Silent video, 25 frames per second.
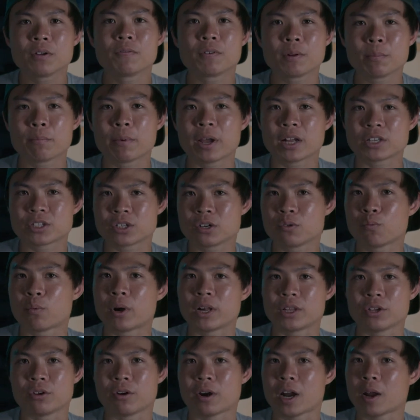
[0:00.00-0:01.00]
even matter
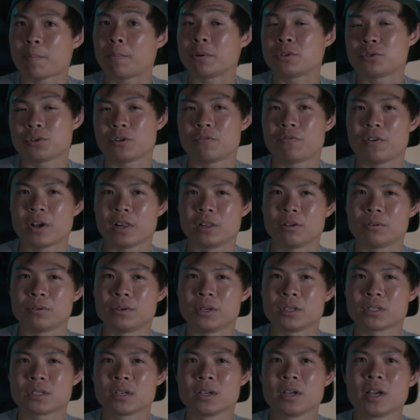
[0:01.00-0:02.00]
what your aperture value
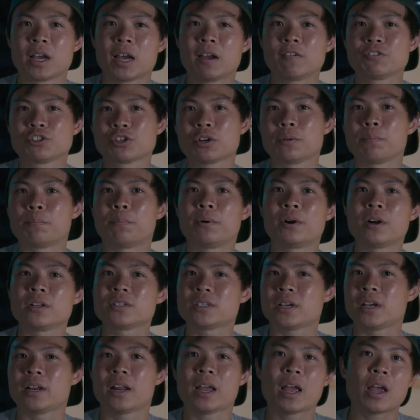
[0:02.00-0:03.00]
is. I've shot
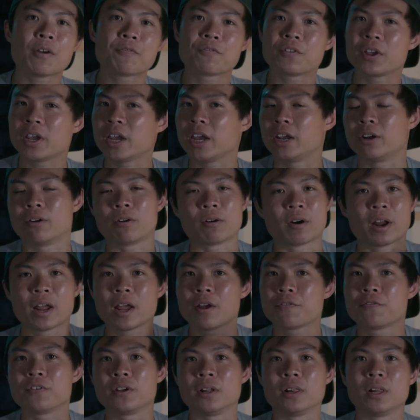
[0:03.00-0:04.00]
birds at f8 or
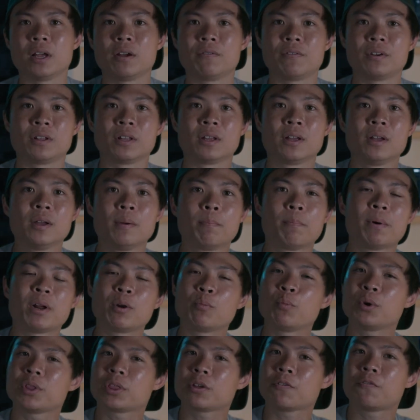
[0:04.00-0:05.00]
f11,
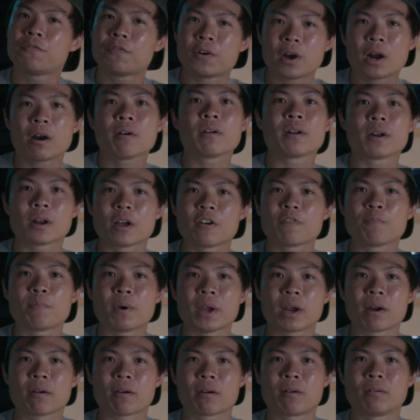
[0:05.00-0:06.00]
but with a far enough
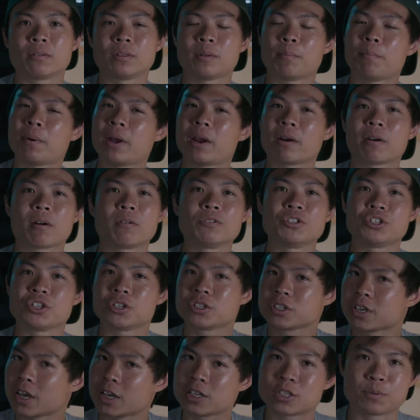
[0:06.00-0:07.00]
background, the background
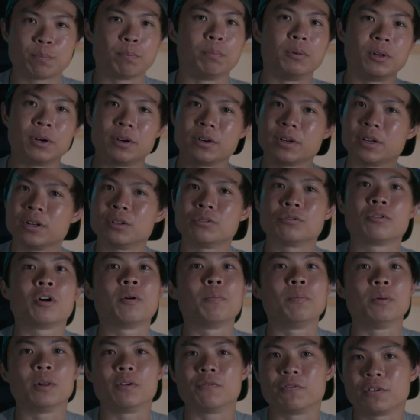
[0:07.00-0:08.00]
just gets blurred into
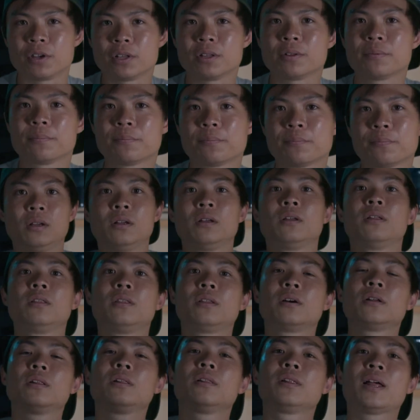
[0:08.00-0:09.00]
oblivion.
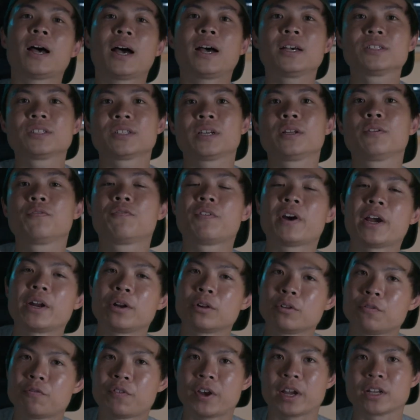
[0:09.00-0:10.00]
The last and
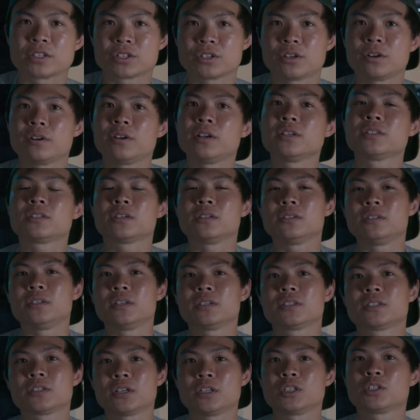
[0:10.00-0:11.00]
final factor is the
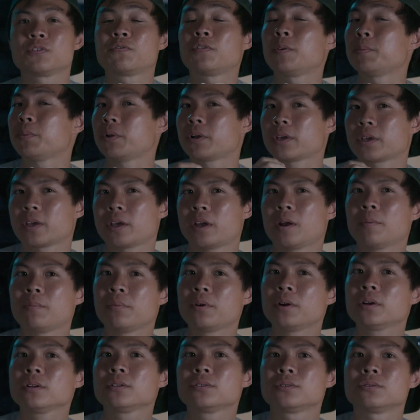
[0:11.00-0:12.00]
distance from your
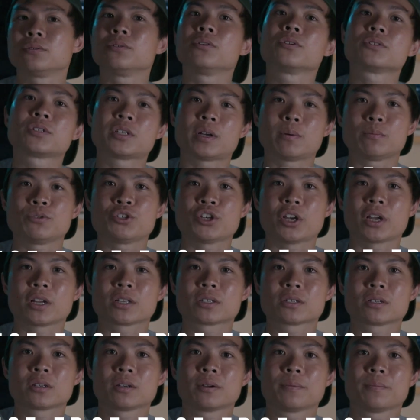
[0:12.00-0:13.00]
camera to your
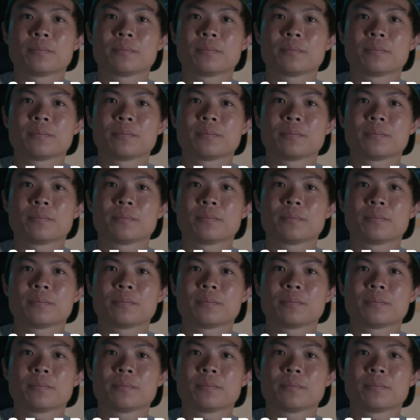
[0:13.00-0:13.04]
subject.